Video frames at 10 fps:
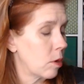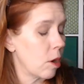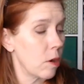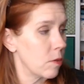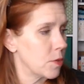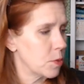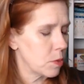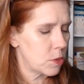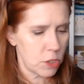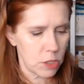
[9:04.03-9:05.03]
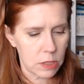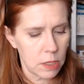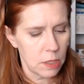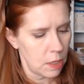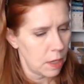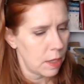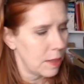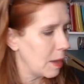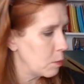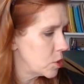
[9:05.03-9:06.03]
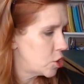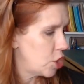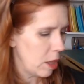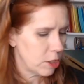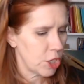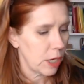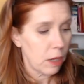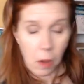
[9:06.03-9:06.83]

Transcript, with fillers: curves was just, that was challenging.